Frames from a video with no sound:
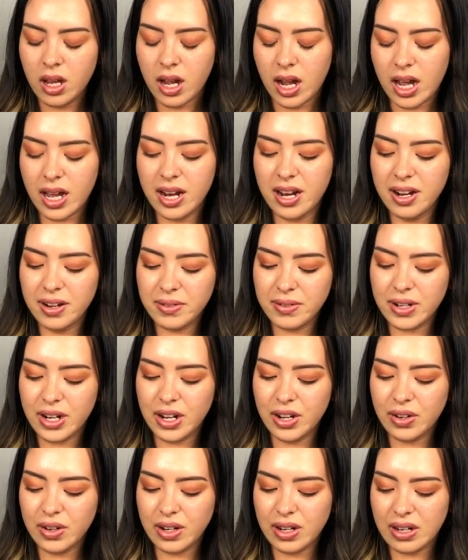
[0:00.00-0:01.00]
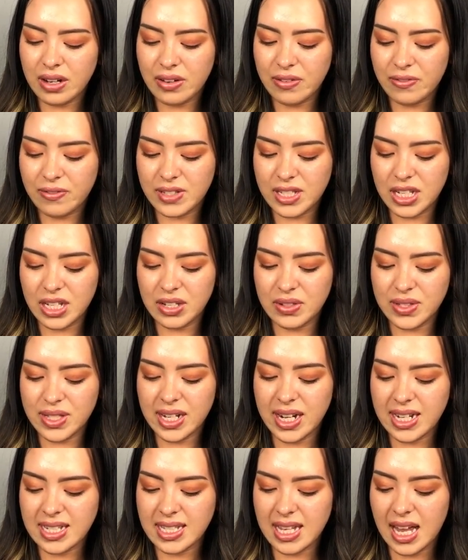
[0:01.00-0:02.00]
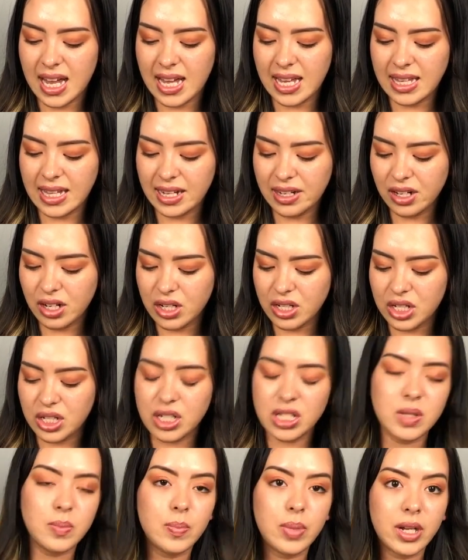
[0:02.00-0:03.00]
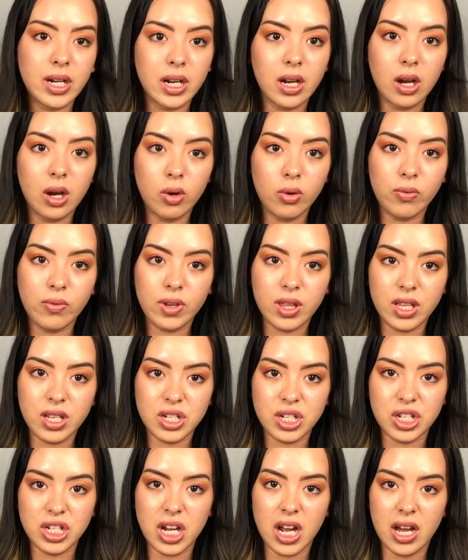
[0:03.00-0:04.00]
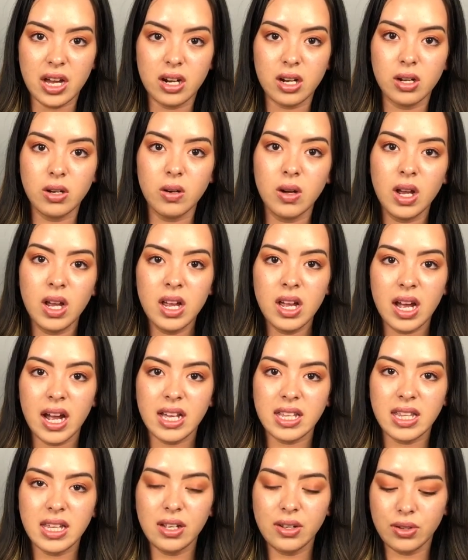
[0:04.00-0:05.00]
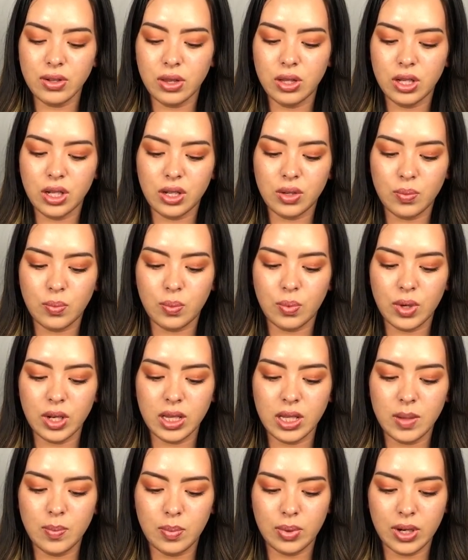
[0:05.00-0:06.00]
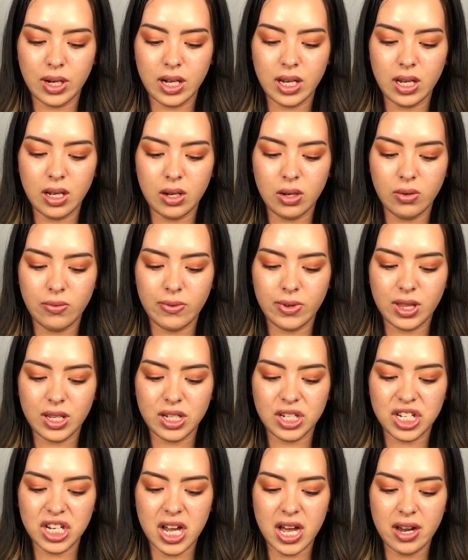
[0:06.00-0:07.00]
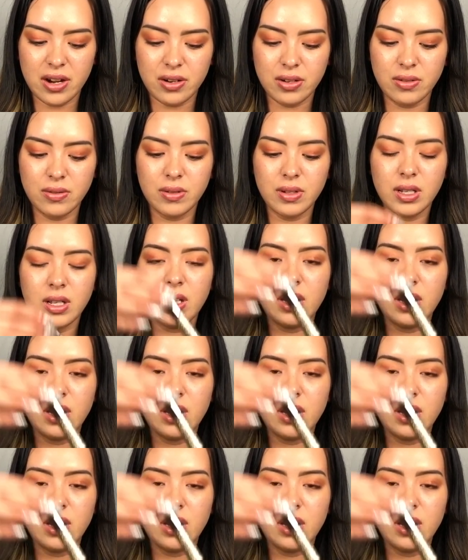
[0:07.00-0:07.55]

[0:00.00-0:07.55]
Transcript: I don't know if to use it as an eyeliner or just put it over the shadow. I think it would look really pretty over the shadow.